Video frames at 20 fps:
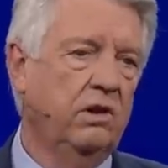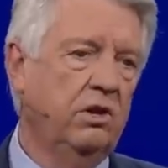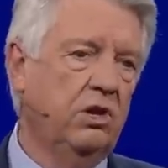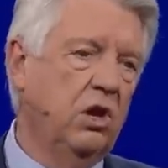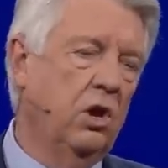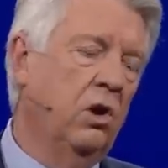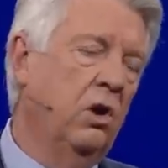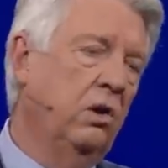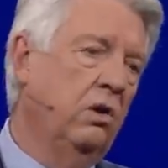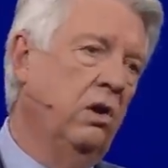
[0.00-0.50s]

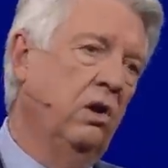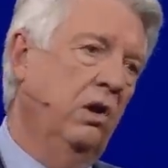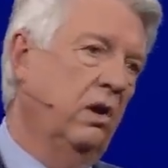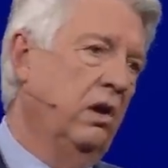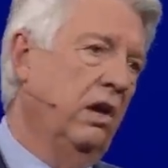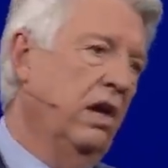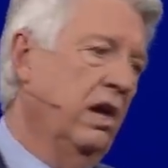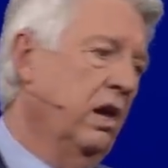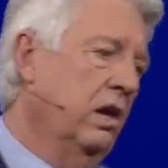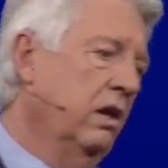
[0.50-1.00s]
You're
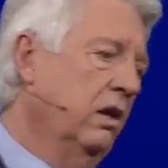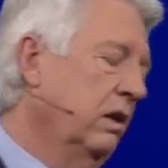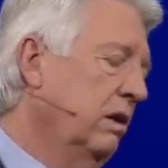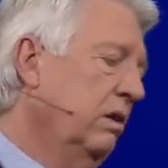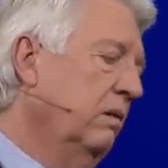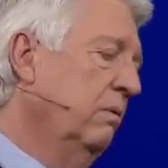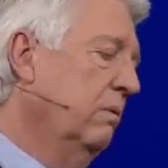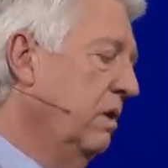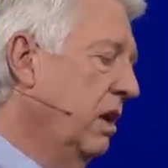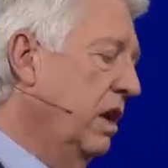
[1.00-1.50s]

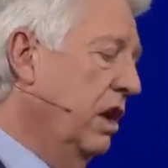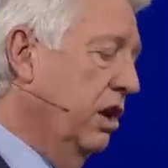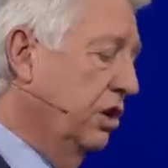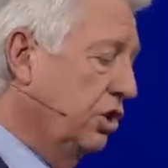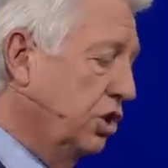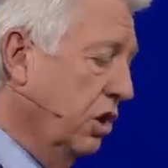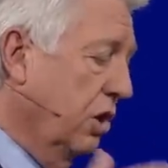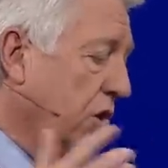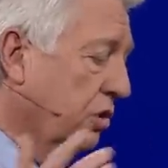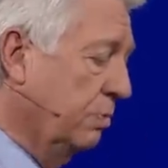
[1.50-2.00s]
in a
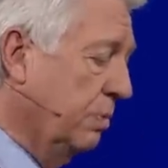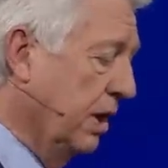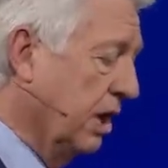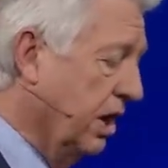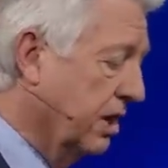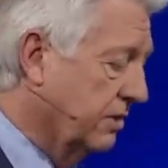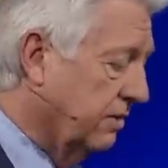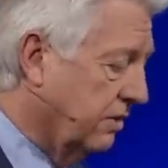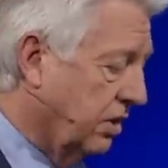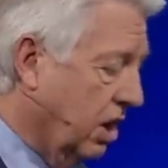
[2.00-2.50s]
church
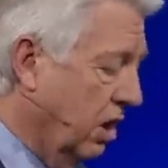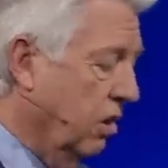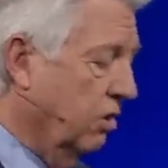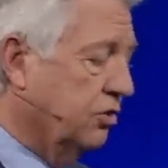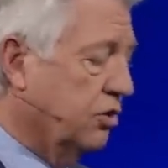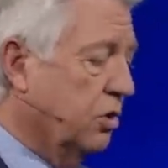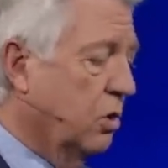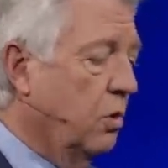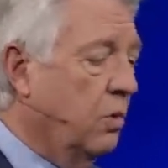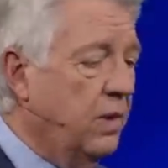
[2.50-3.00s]
because of
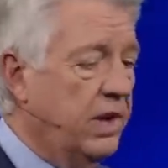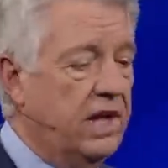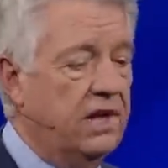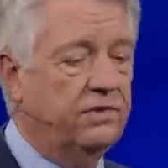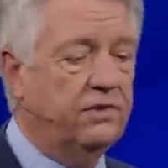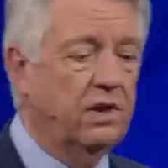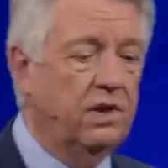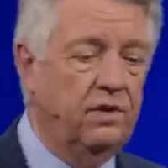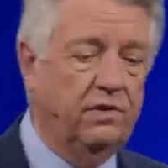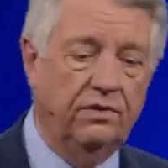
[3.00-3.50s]
cultural
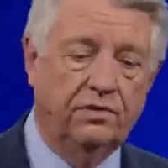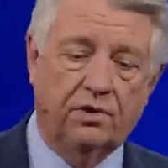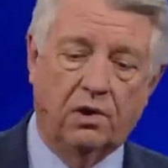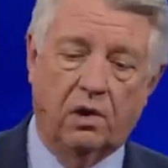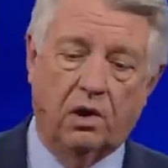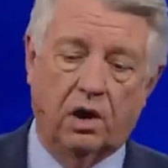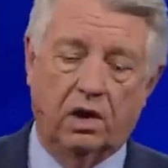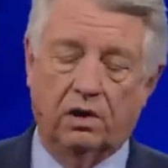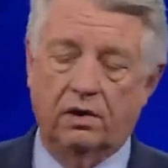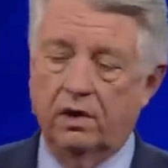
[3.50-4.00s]
reasons
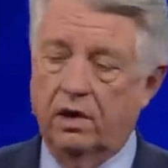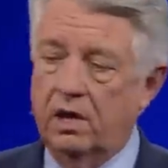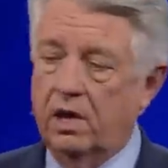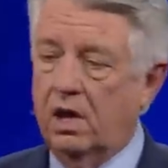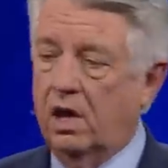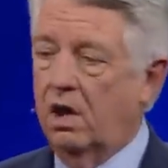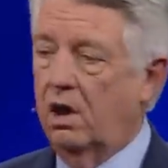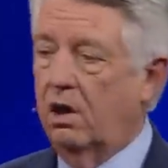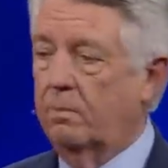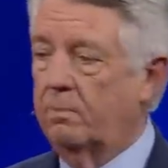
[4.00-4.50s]
or,
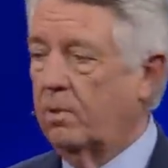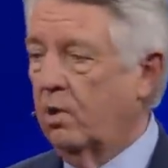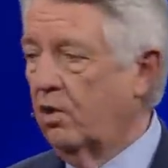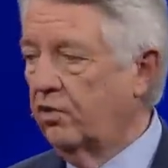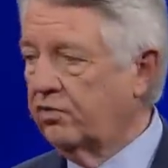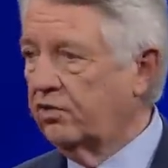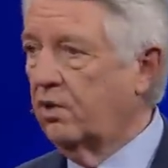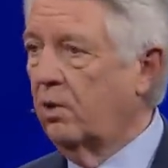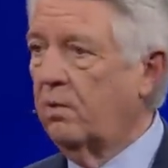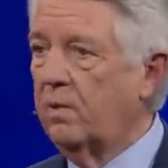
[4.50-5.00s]
or
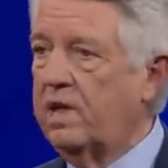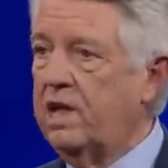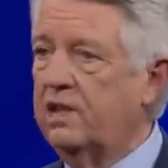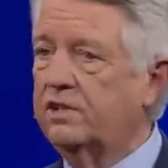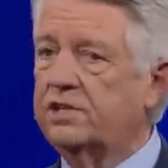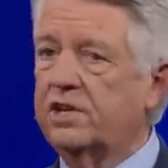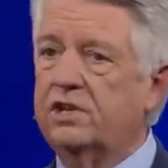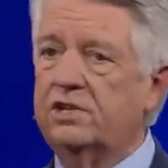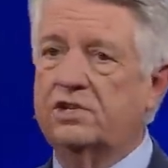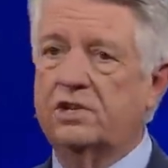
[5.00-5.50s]
personal
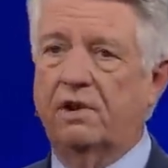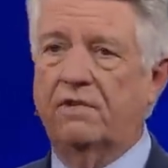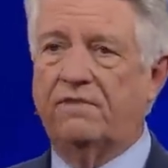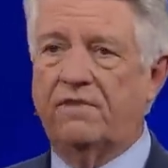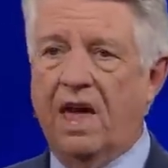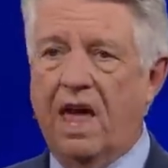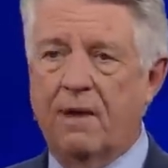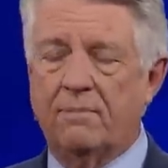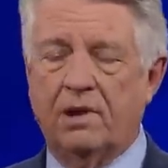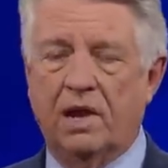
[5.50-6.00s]
reasons or
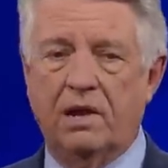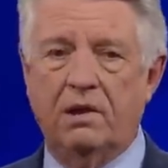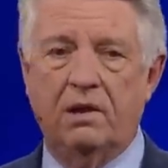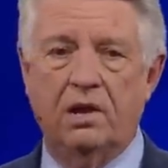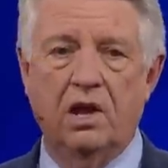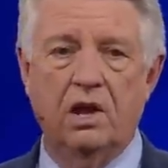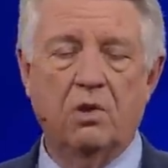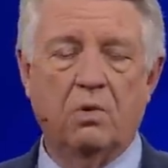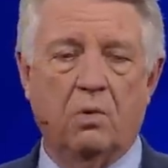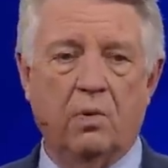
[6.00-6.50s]

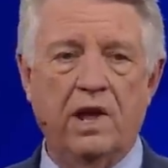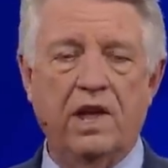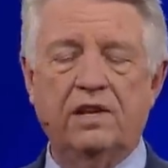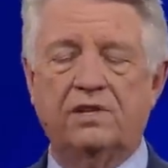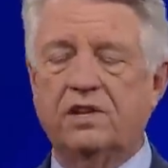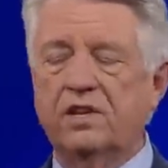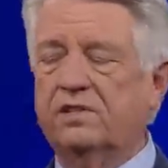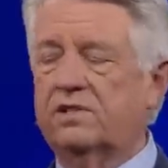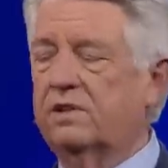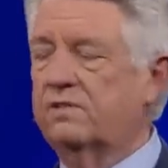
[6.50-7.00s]
family
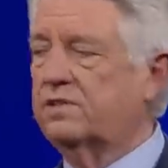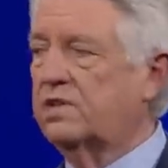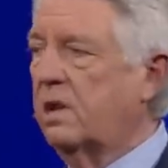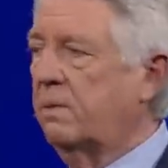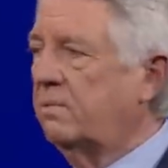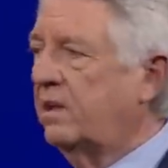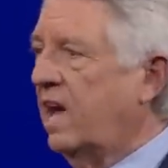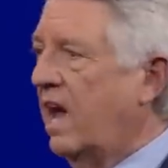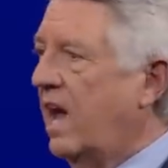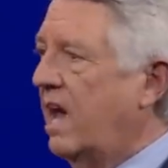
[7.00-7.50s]
reasons of
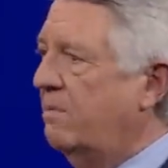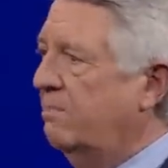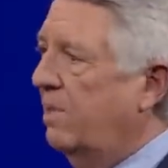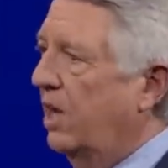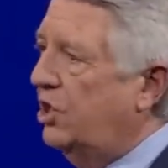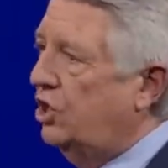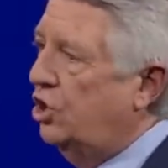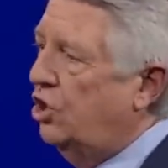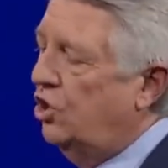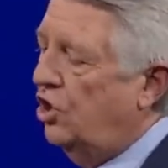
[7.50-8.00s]
some kind,
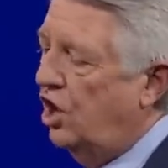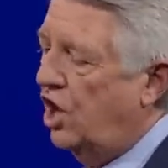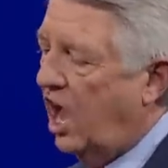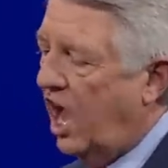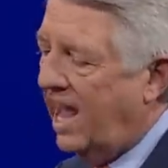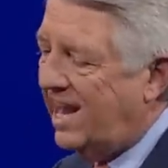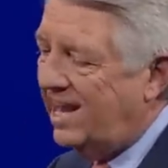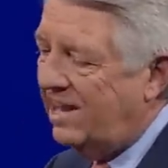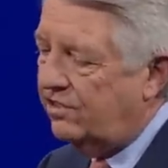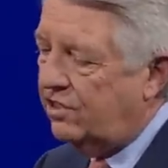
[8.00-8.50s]
but you're
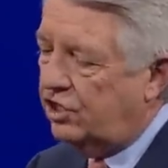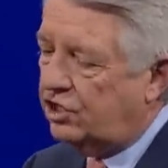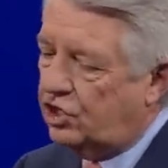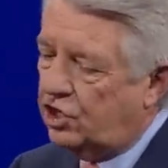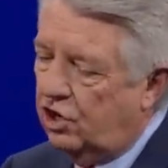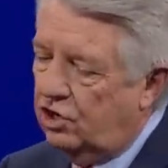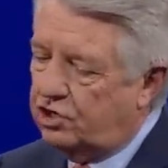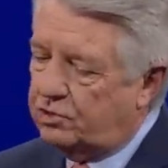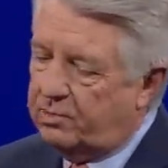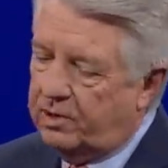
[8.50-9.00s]
not in the
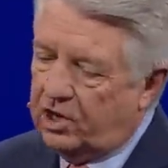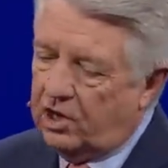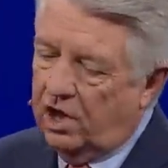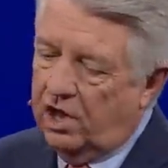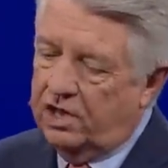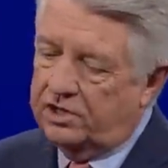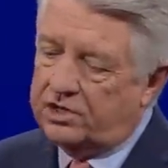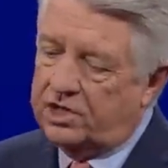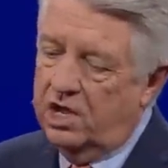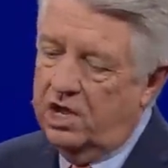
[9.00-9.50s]
church
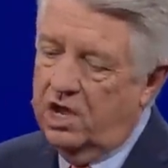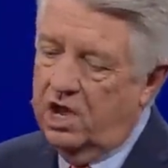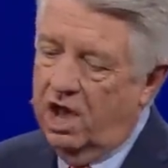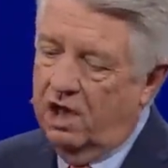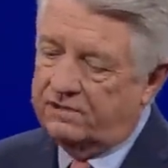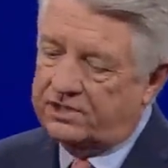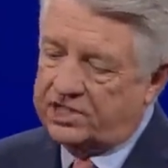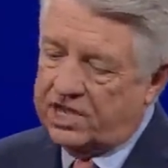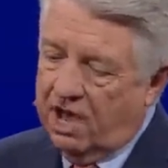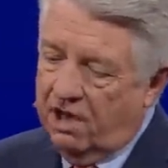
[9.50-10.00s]
because
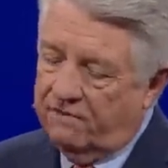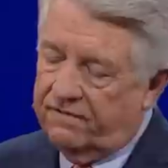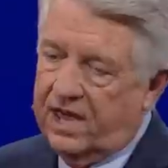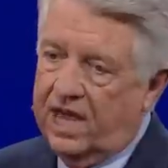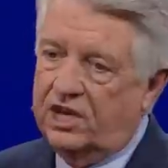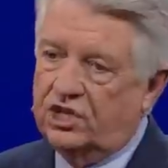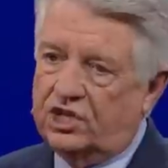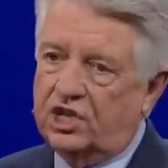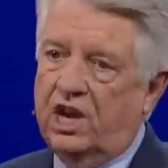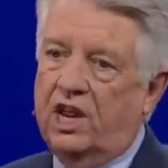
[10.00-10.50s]
of
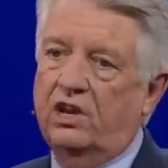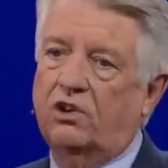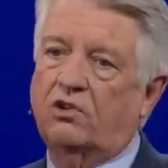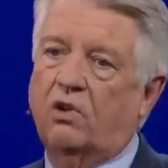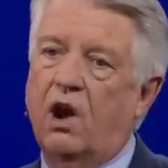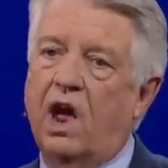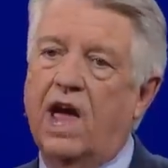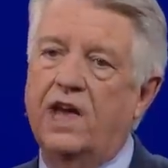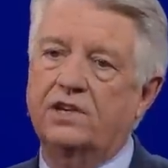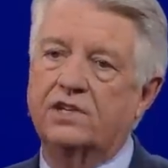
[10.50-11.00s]
salvation in
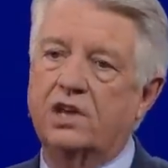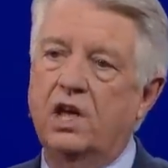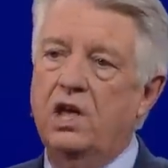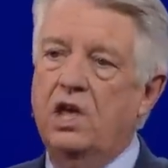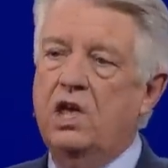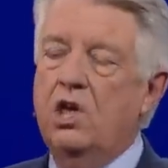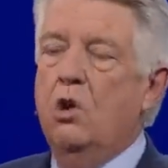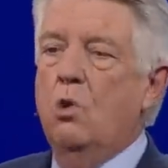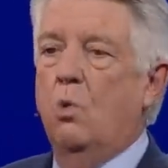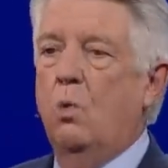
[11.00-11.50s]
Christ.
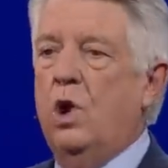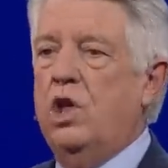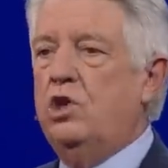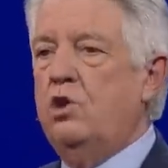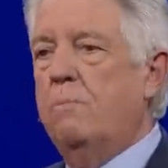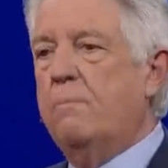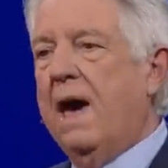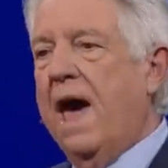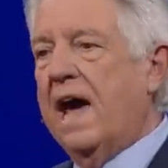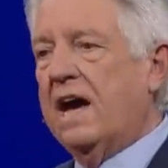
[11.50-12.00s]
When
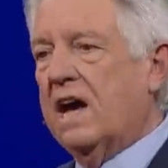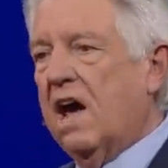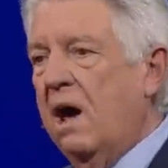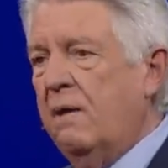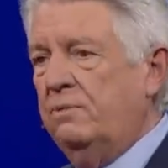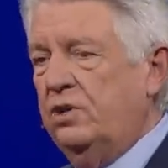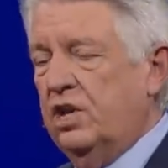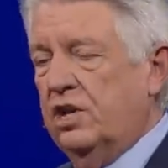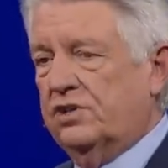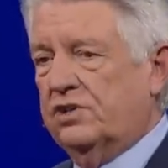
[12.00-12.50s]
you back
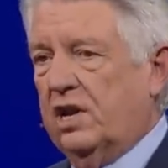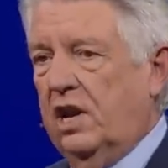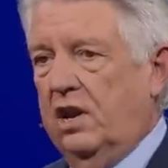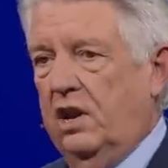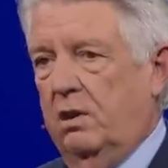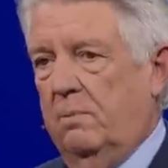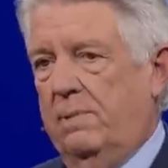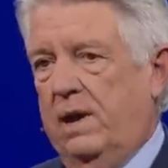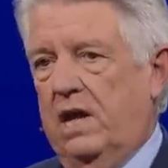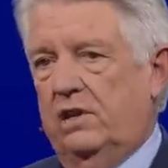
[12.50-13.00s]
up just a
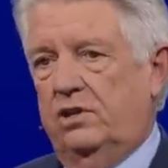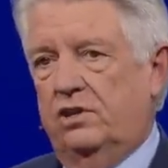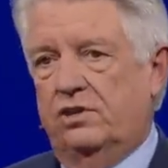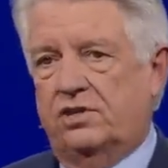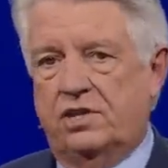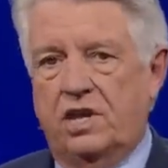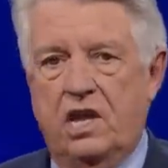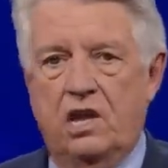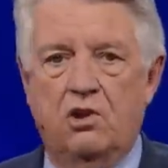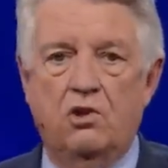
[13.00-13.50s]
little bit to
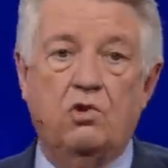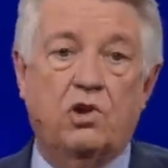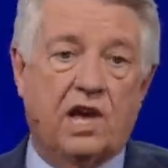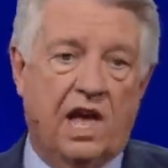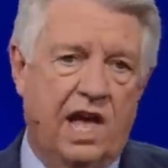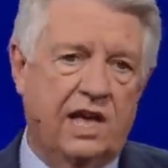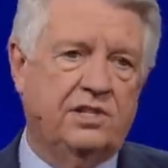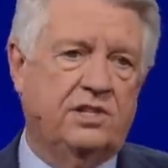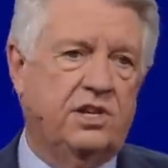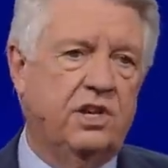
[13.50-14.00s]
see who
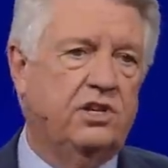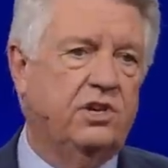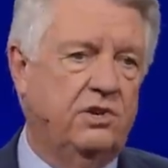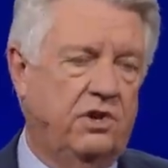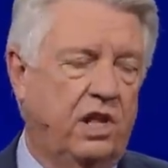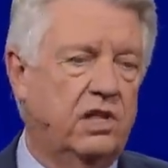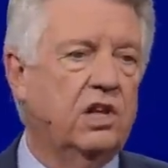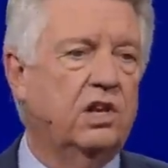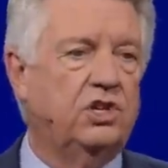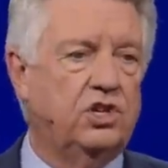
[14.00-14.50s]

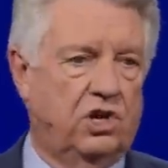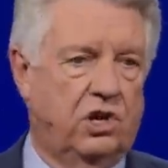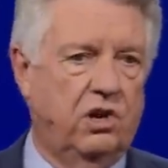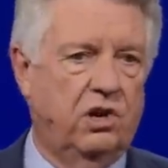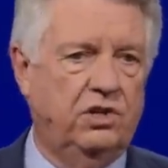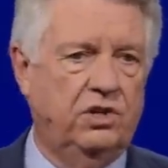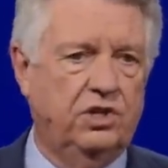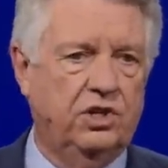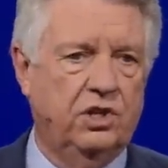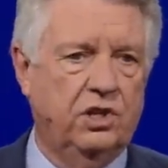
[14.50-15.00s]
constituted the
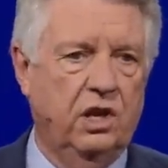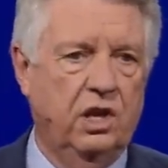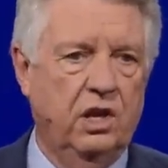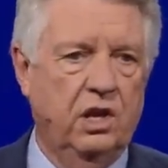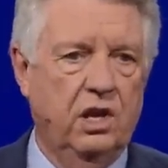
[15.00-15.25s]
church,